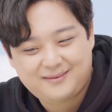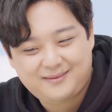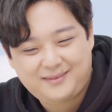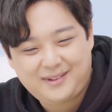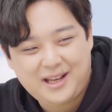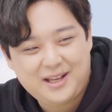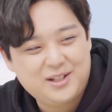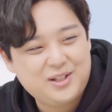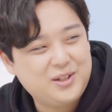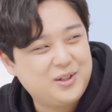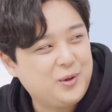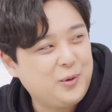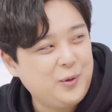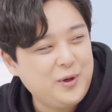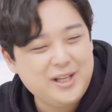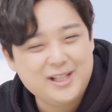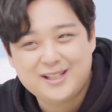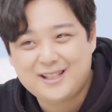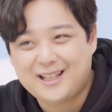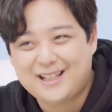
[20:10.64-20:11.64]
I think
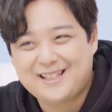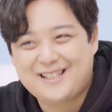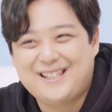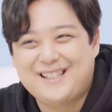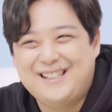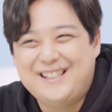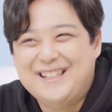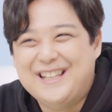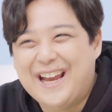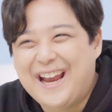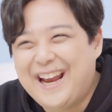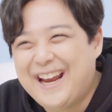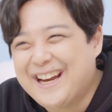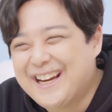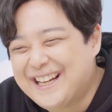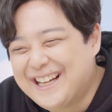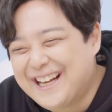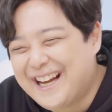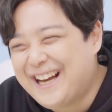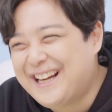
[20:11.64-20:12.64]
squeeze the snail. What
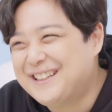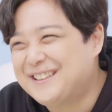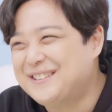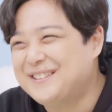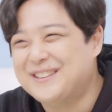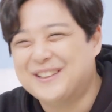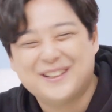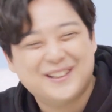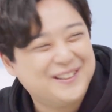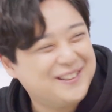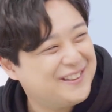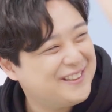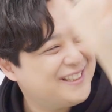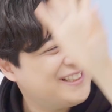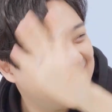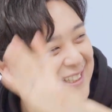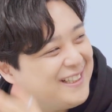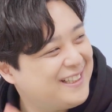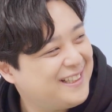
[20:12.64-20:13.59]
I heard is they have like